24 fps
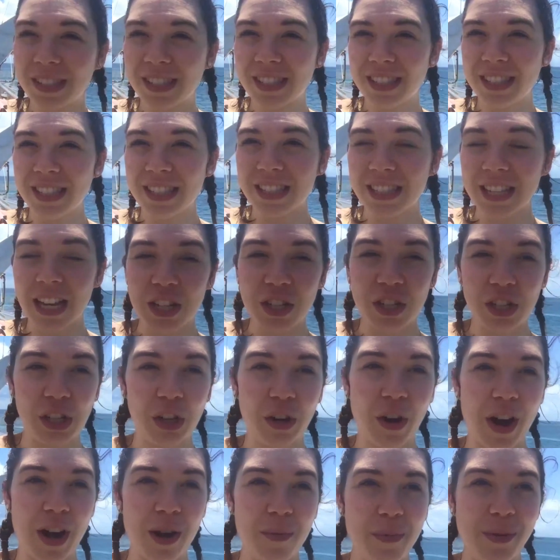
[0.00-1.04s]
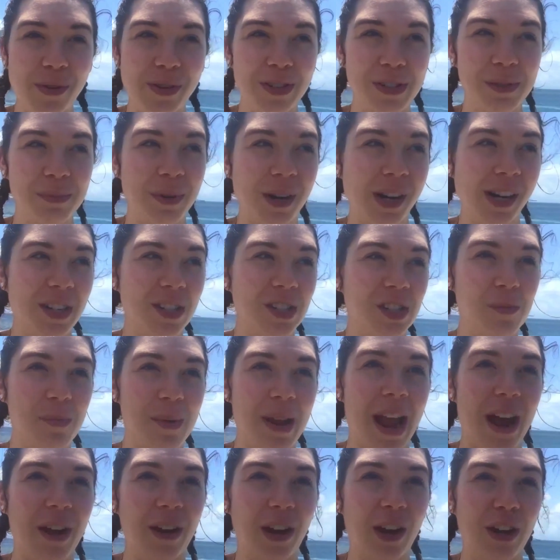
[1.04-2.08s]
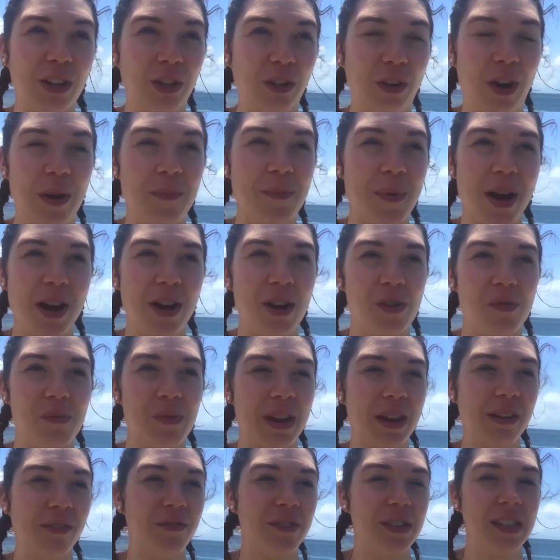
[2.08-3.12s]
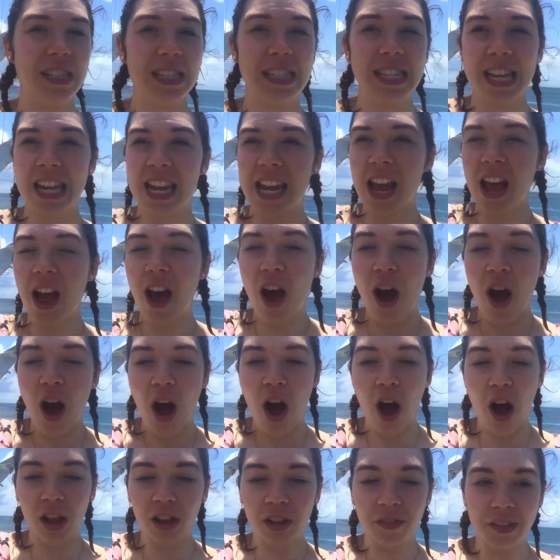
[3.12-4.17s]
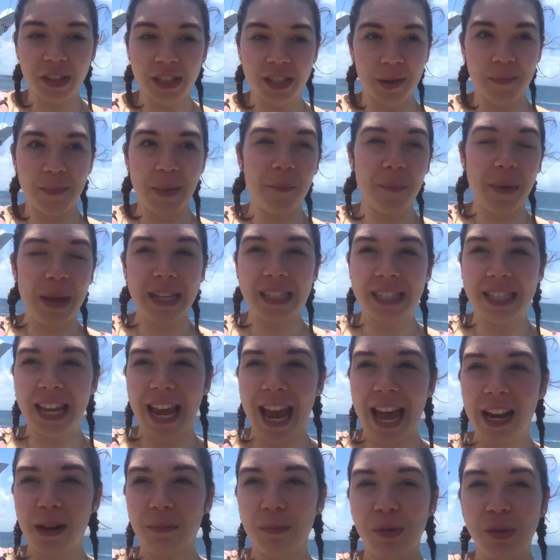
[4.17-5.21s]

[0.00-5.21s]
was such an incredible experience to be out here at the Great Barrier Reef and see all of these amazing